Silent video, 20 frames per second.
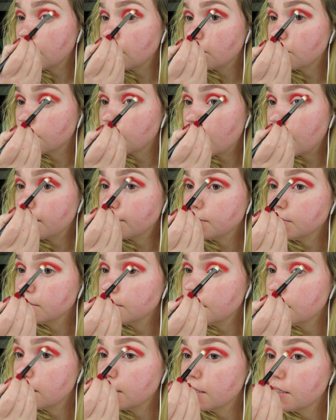like raffle
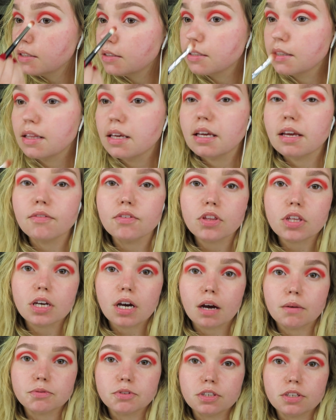tickets, and they give you the
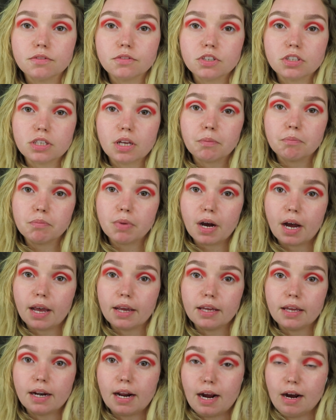option of just like
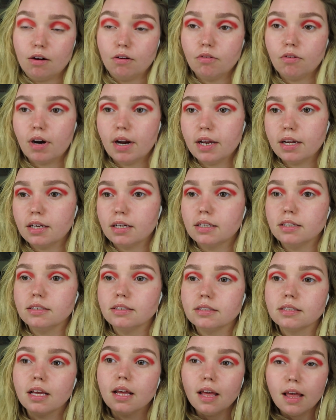buying it outright
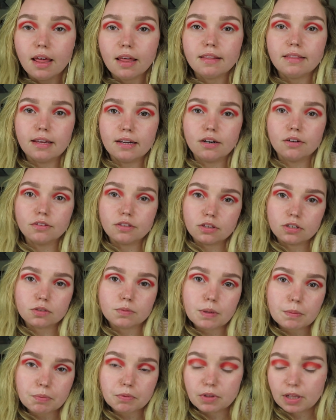because they know that there's
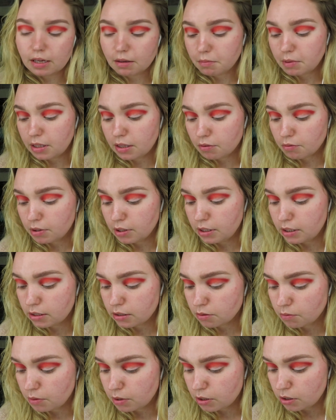people like me that really
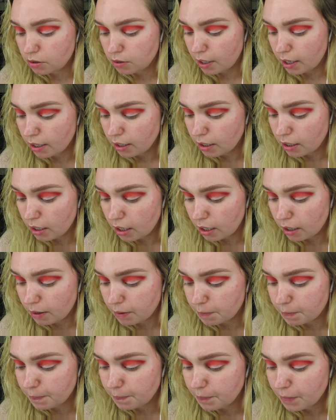doesn't want to do that.
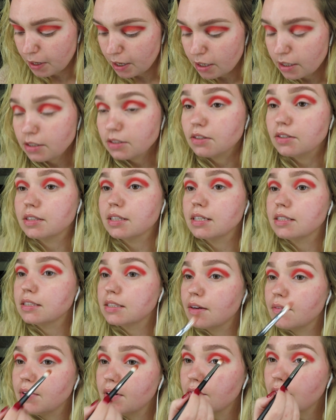So it's like
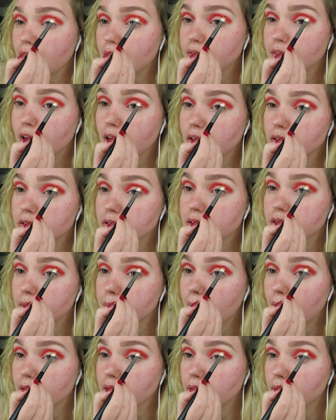$75 to
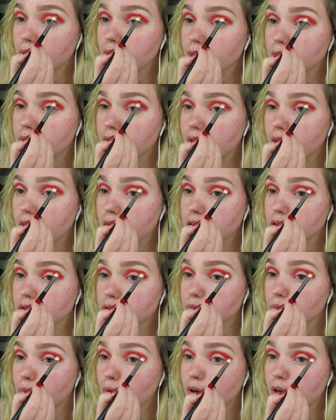buy the whole thing,
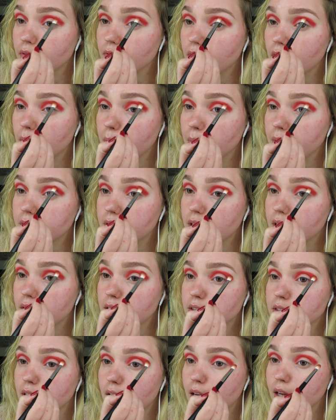just one of them. But then
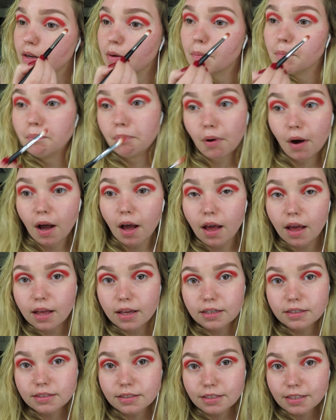it's like,
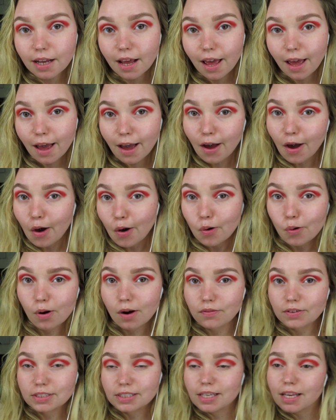but
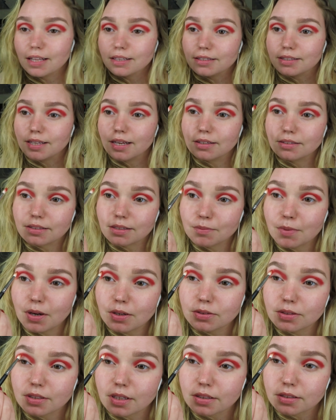whoever's kid sells the
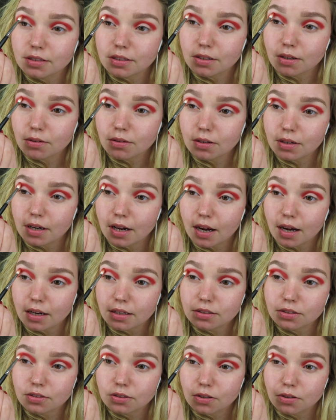most gets to go to an
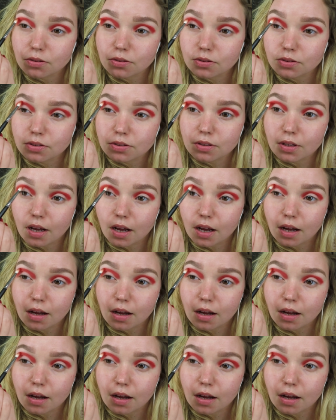Astros